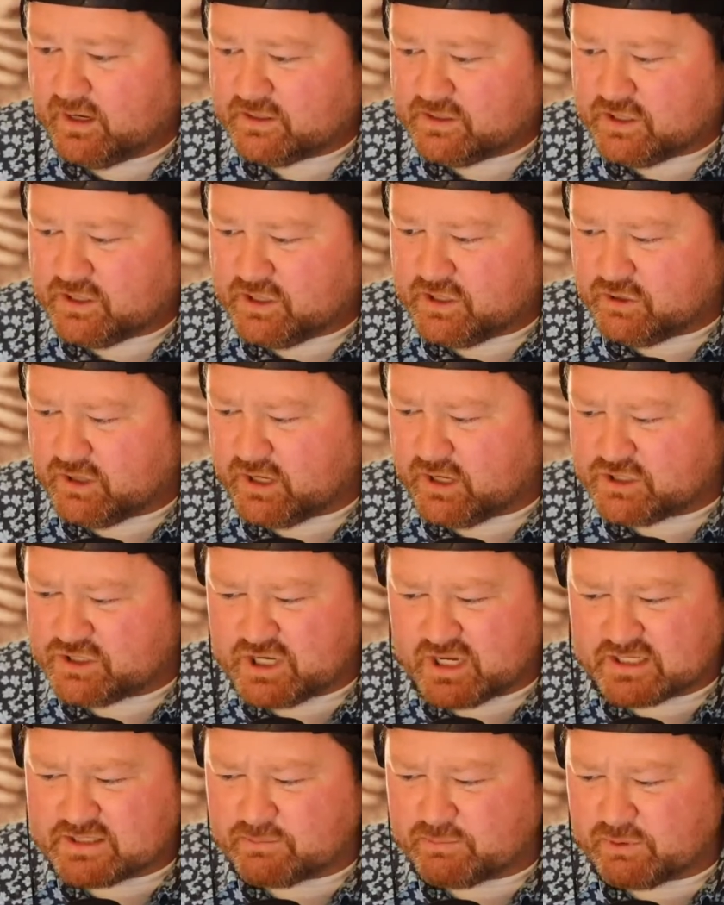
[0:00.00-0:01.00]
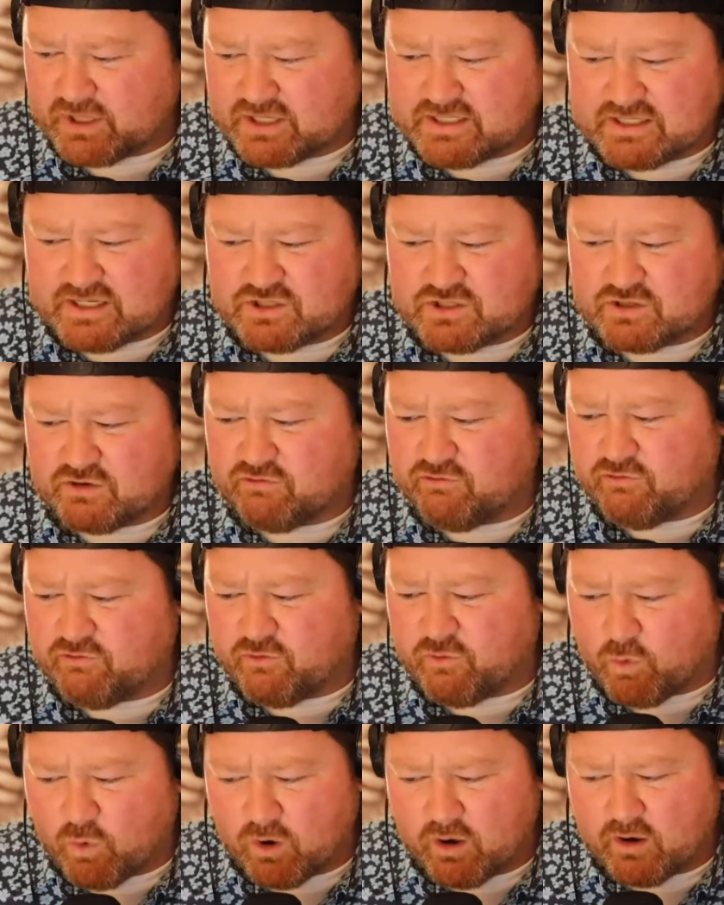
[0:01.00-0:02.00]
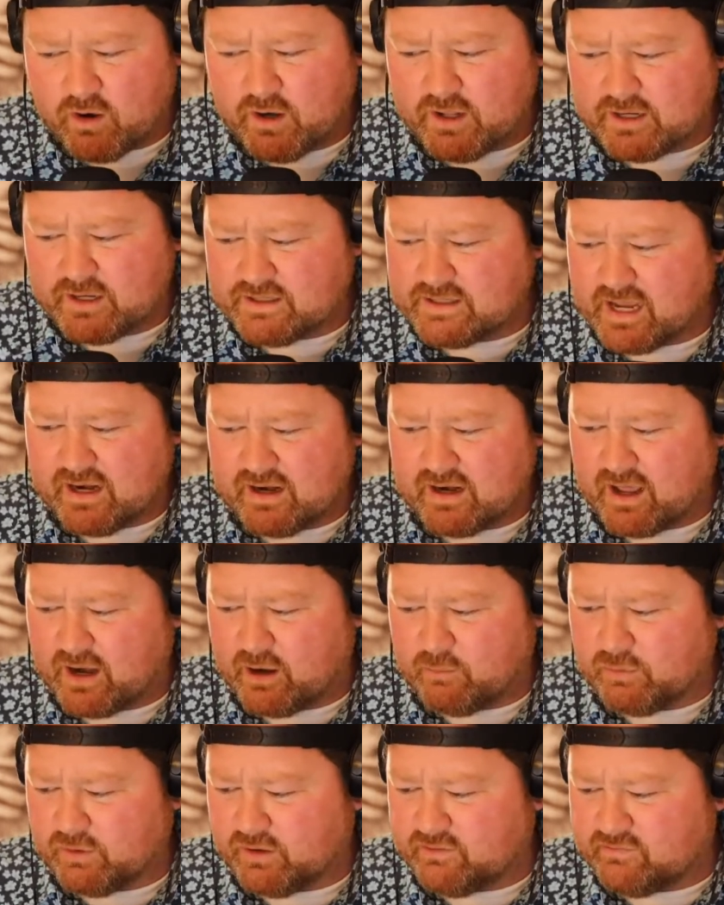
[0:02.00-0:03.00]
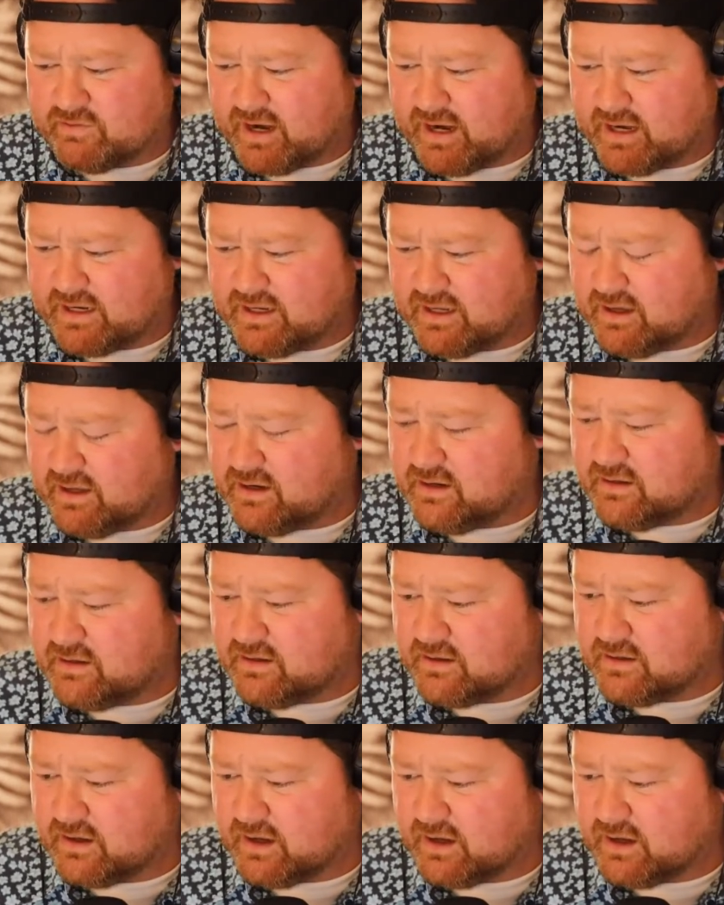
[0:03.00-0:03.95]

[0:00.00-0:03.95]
Did you get a chance to play Caesar Ford in Dayton? I don't believe that I did.